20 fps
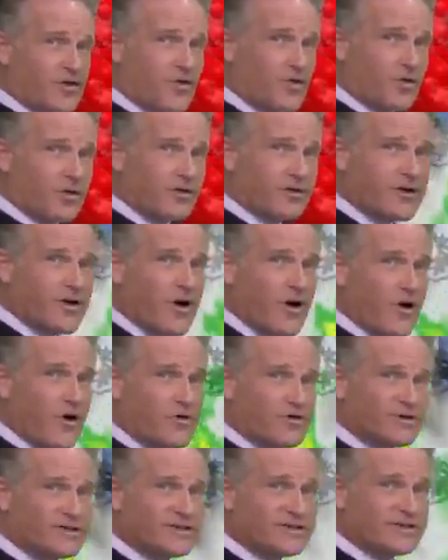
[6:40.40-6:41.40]
north
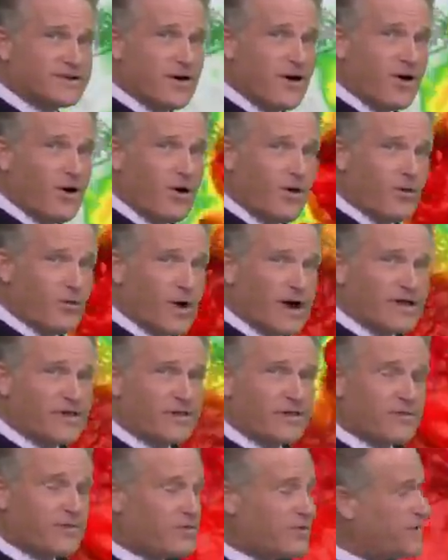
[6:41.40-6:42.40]
coast right
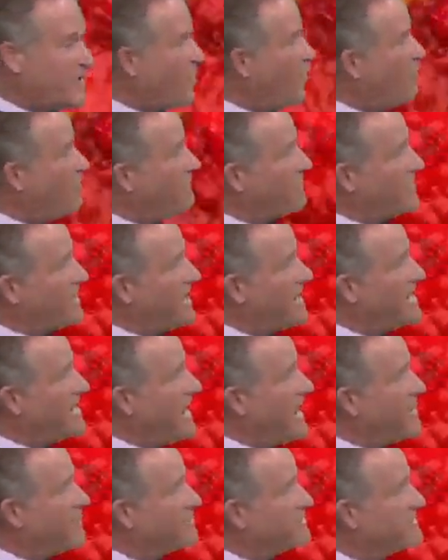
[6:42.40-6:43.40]
through the overnight
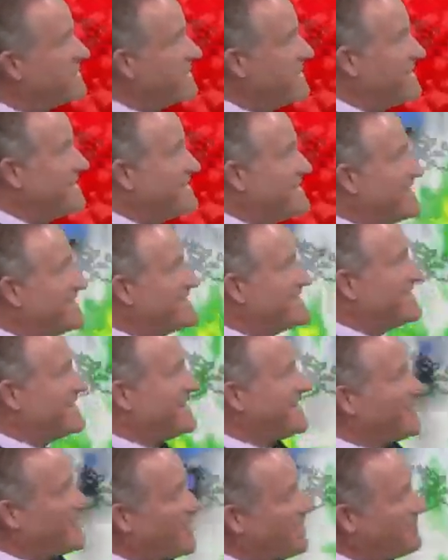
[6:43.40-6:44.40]
hours and it doesn't
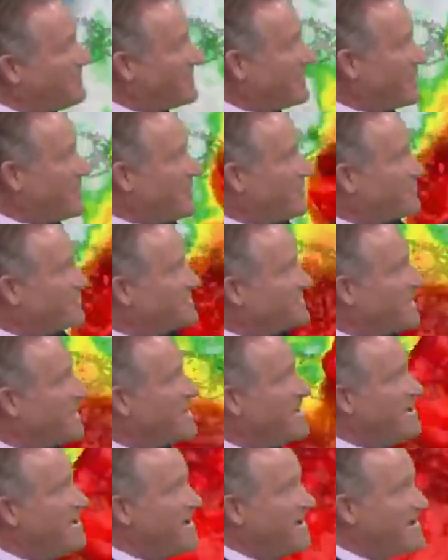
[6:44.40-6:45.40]
get off the coast
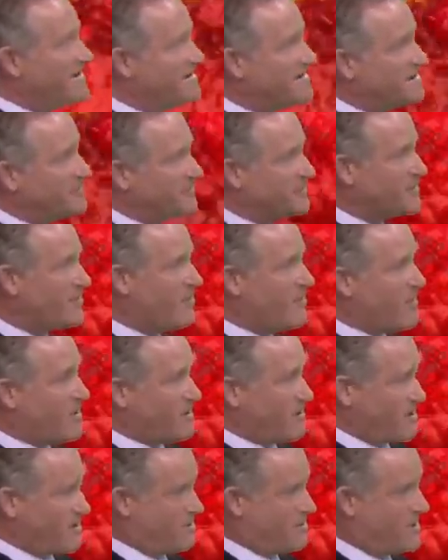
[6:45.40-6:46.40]
until
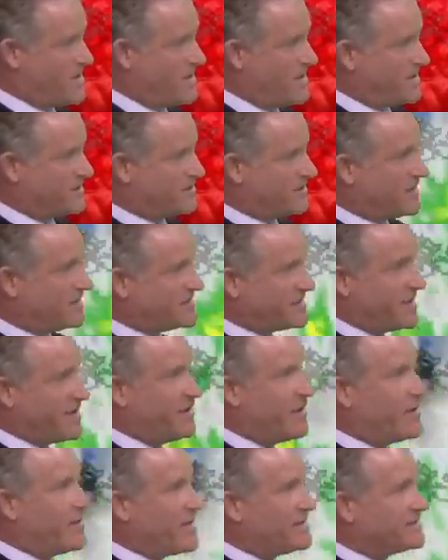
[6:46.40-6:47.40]
tomorrow. So that's,
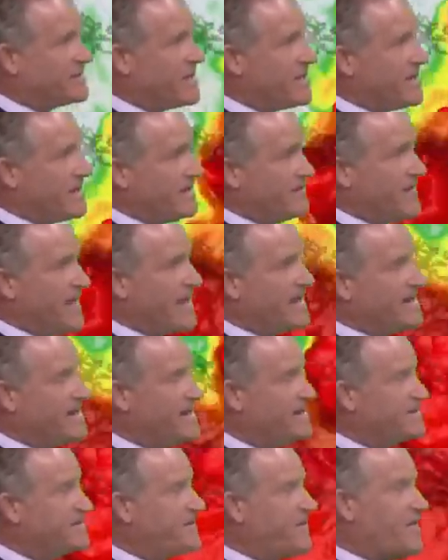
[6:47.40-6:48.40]
uh, that's that
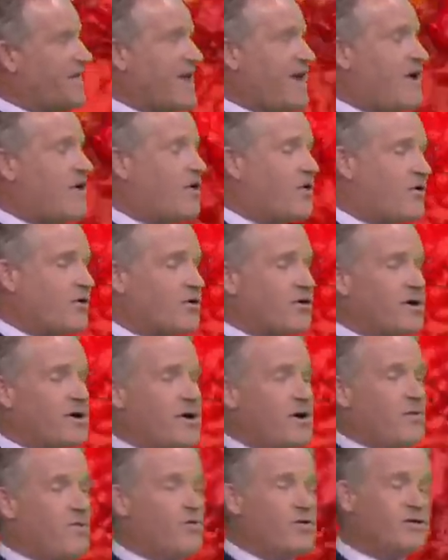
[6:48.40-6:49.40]
is their
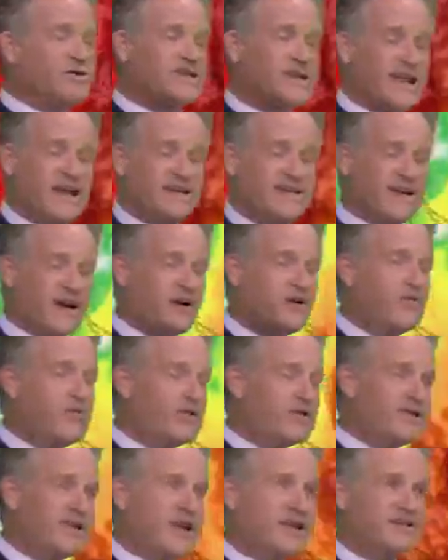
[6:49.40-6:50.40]
worst case. Our
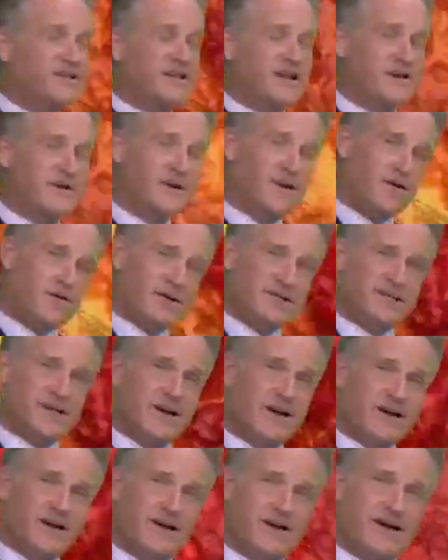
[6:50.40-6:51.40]
worst case scenario is
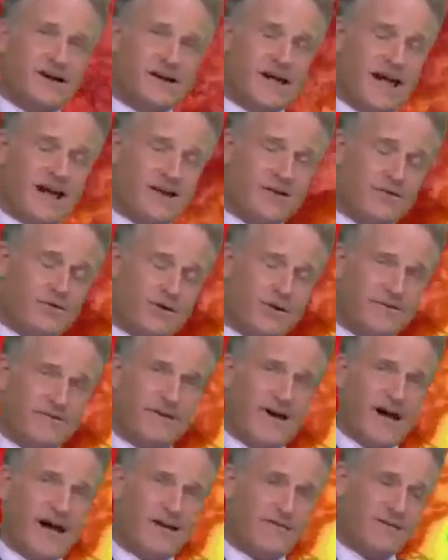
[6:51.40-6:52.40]
a, a Category
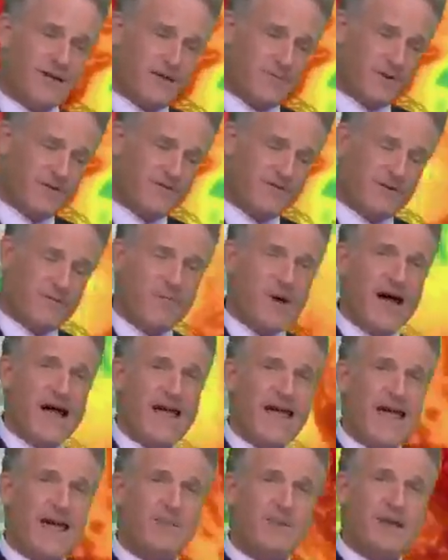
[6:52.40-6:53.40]
5 coming from
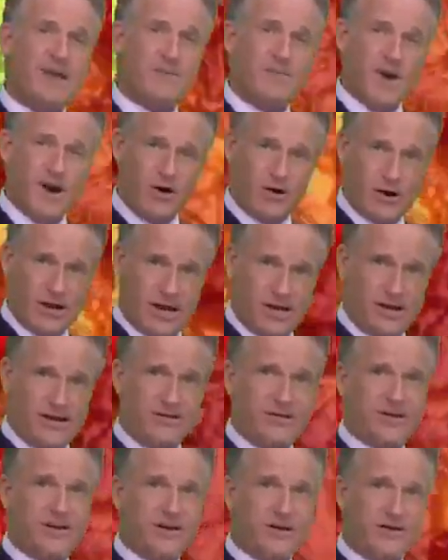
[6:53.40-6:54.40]
Miami and
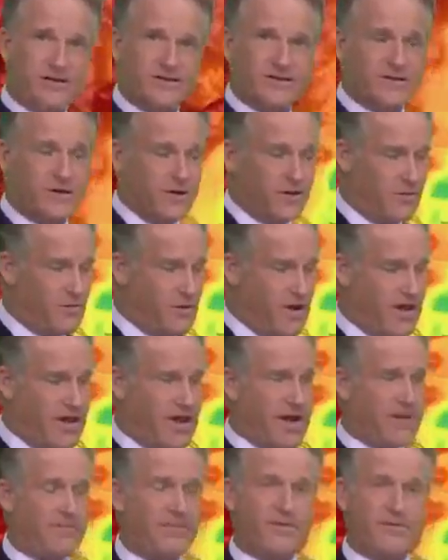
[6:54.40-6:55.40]
paralleling the coast all the
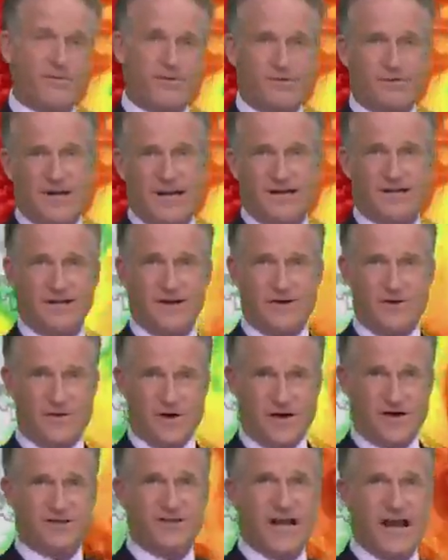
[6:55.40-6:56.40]
way up through
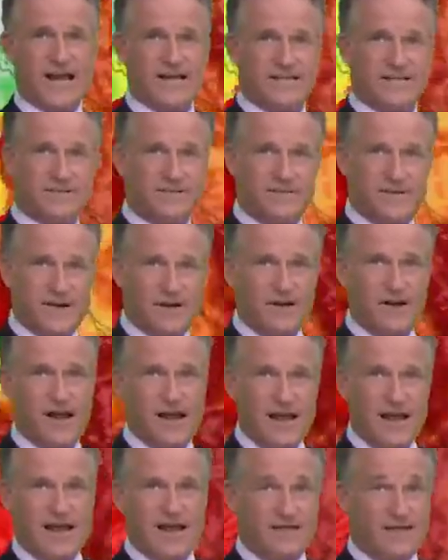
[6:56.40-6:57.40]
Daytona and Jacksonville.
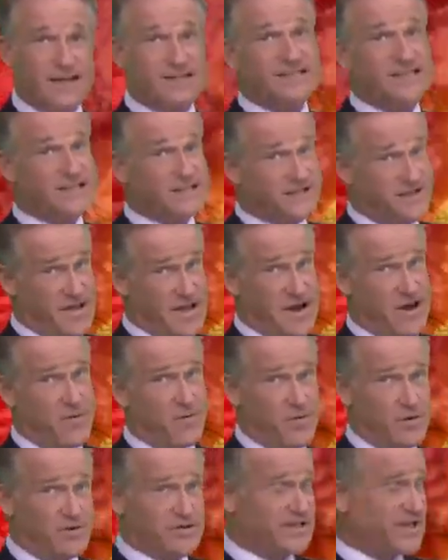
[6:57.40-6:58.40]
This is their
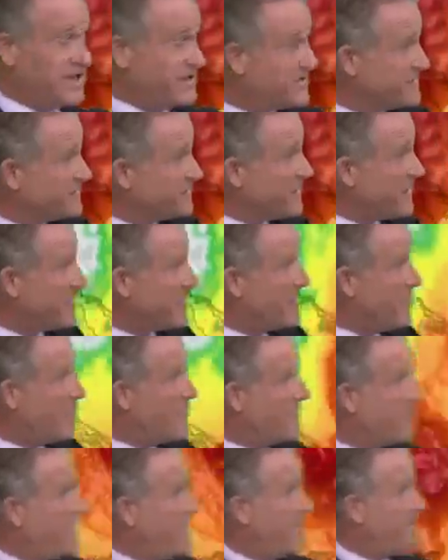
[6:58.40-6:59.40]
worst case scenario
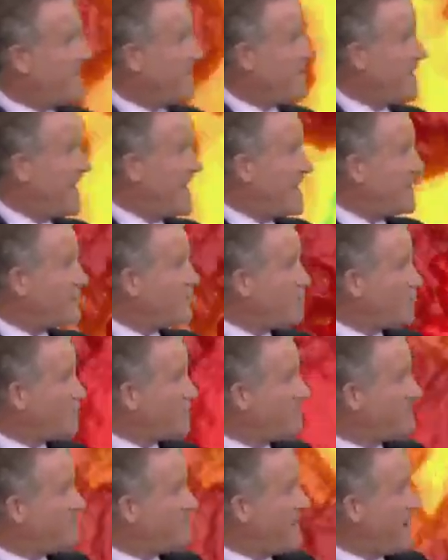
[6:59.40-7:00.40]
where they have a
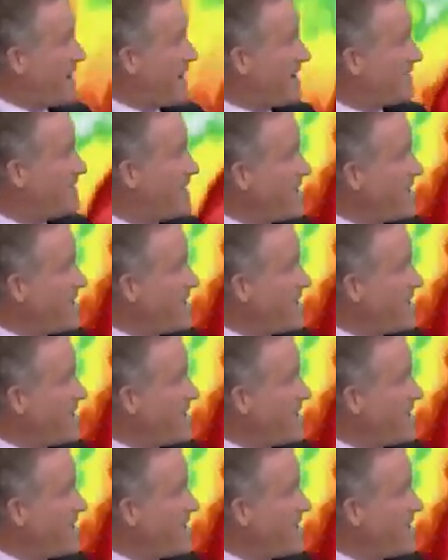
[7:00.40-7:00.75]
Category 5,